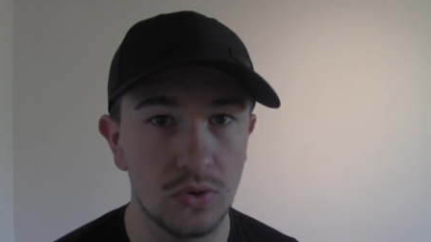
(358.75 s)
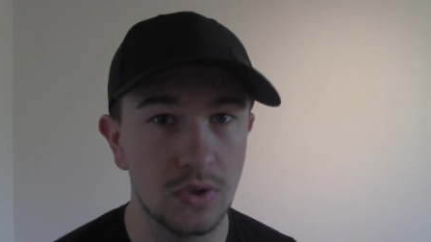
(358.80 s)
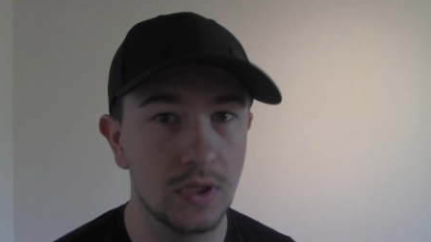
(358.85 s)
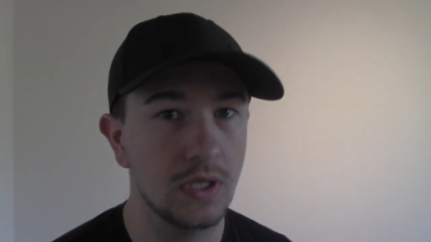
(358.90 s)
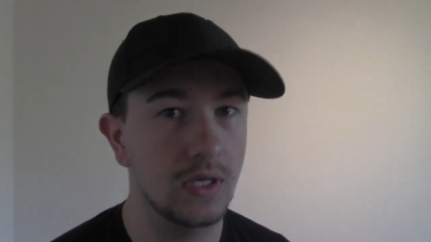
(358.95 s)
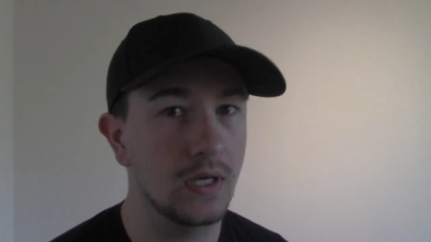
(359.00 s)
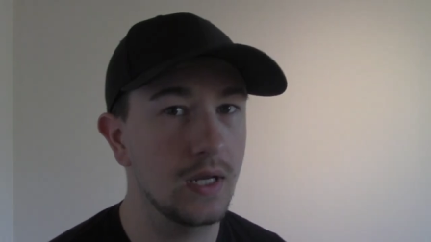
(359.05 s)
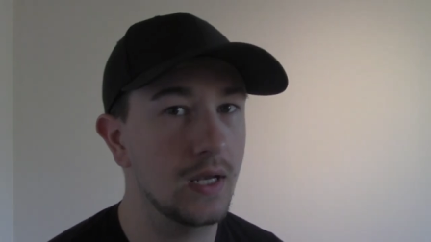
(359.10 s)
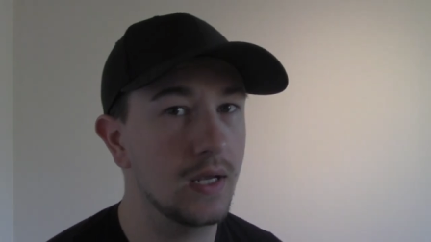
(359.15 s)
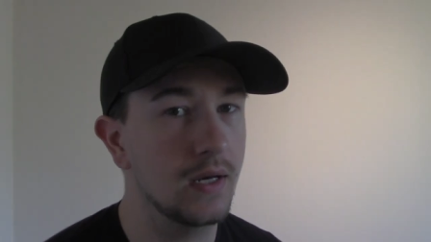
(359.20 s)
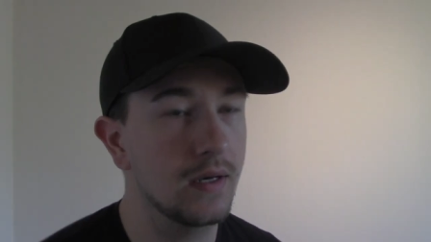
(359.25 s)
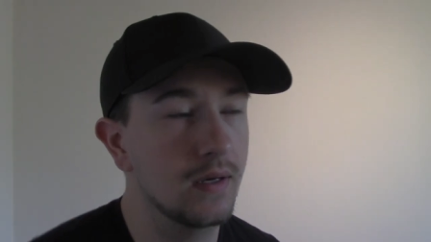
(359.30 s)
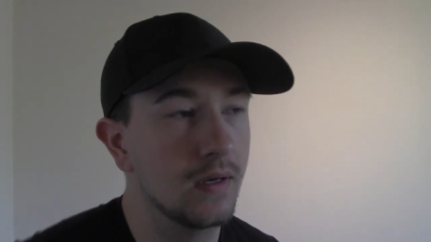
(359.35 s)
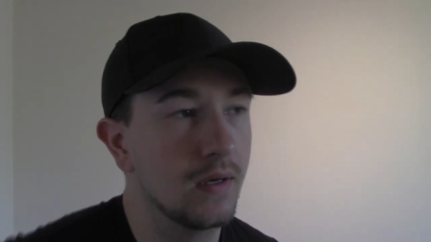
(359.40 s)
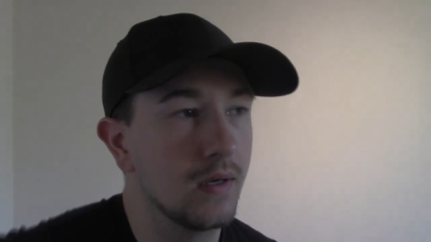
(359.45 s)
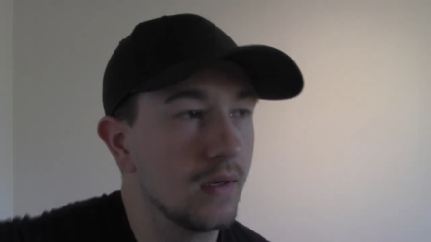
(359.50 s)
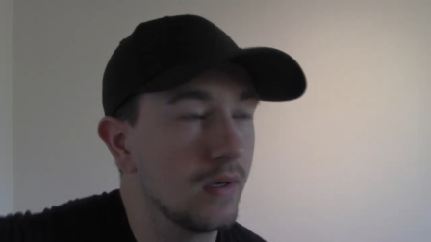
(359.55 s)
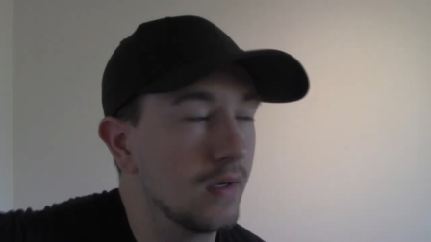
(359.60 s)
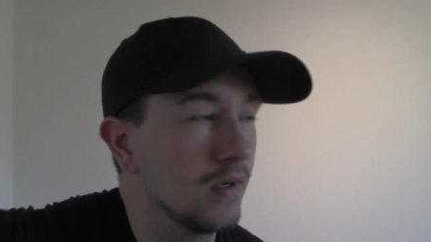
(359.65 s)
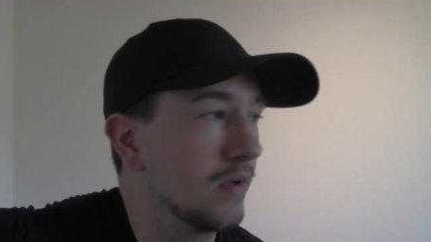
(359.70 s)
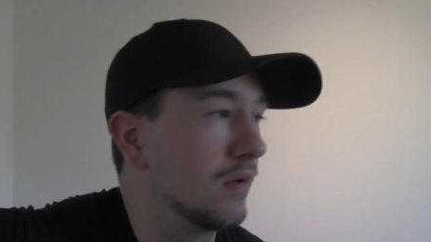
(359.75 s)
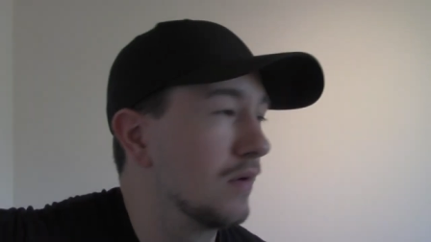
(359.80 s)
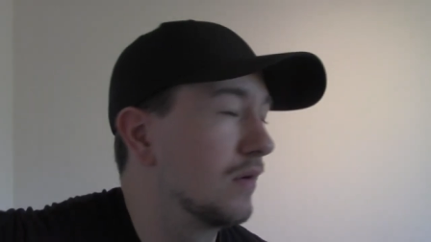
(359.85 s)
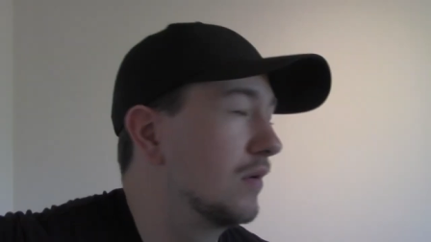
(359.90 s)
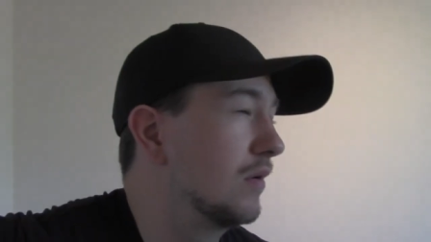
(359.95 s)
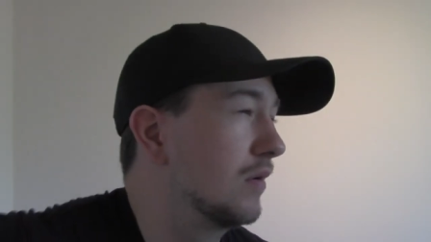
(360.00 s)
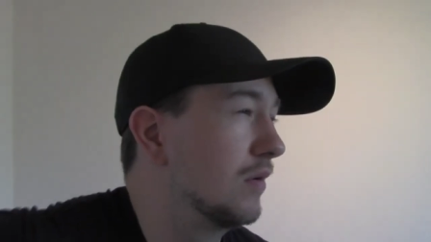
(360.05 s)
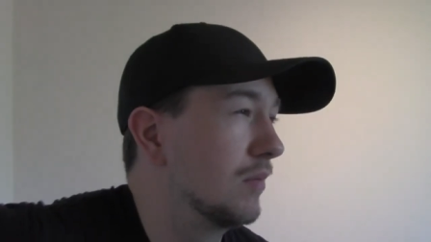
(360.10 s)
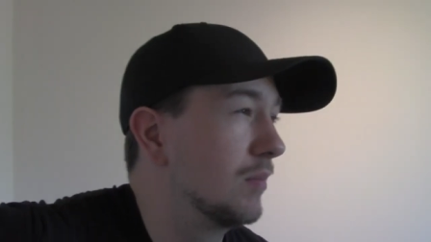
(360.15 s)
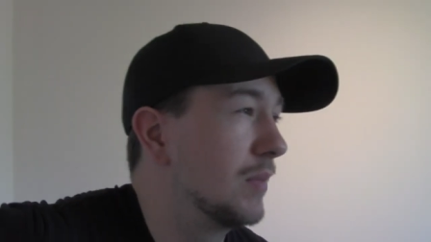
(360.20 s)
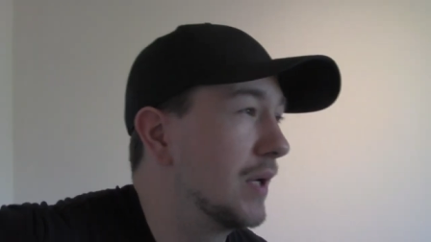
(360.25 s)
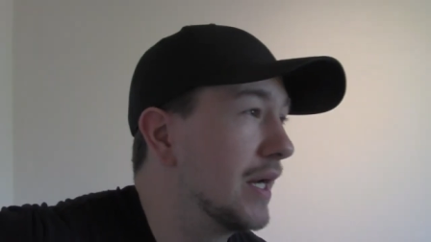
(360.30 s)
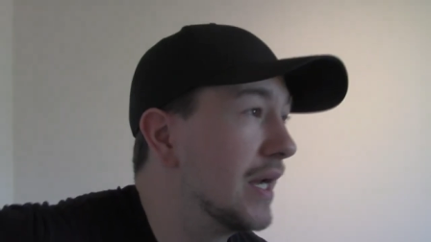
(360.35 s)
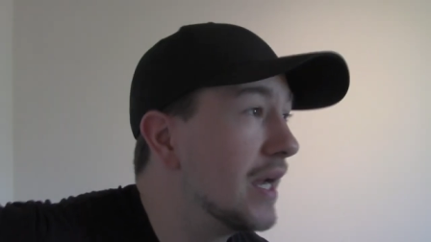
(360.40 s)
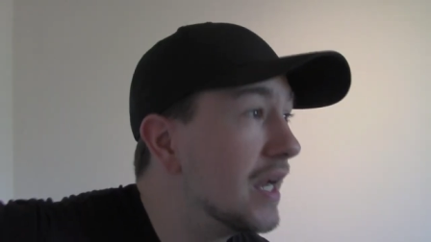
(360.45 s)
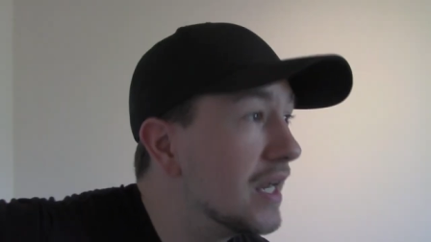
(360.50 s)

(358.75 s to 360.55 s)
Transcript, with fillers: looking at uh, my